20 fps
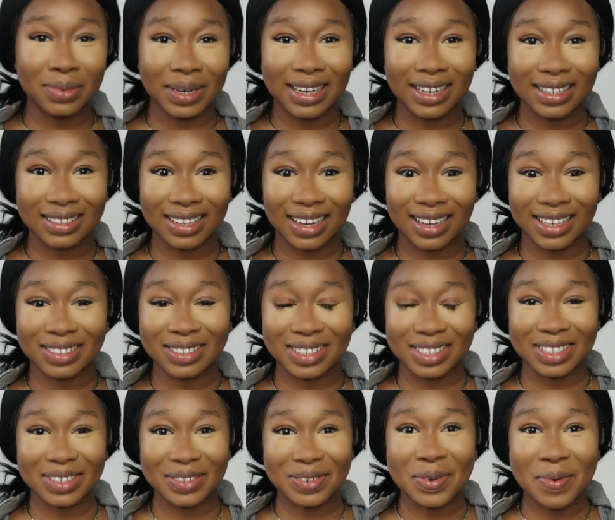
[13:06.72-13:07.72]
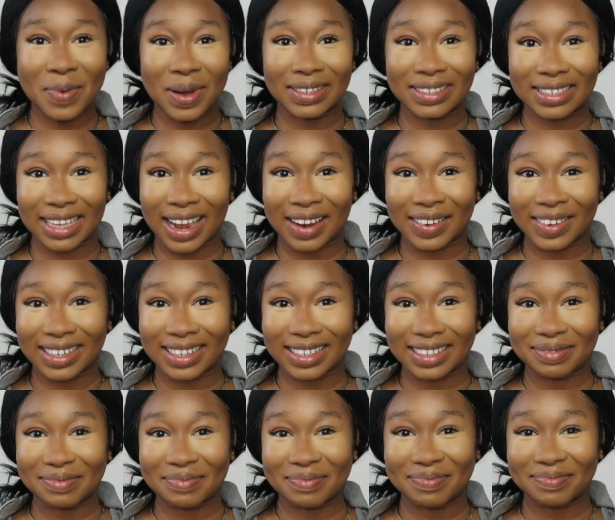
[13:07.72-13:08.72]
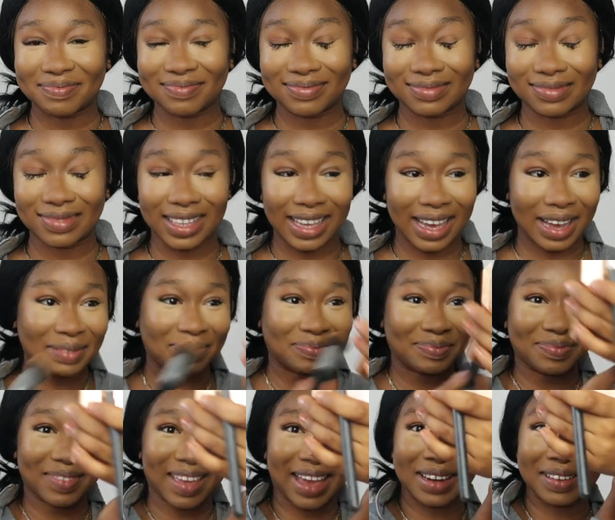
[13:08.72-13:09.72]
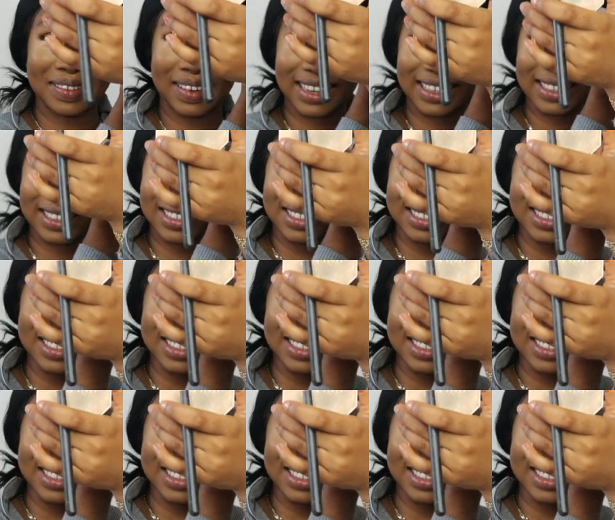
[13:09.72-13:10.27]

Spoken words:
weird. Like, it's almost scary. Yeah, anyways.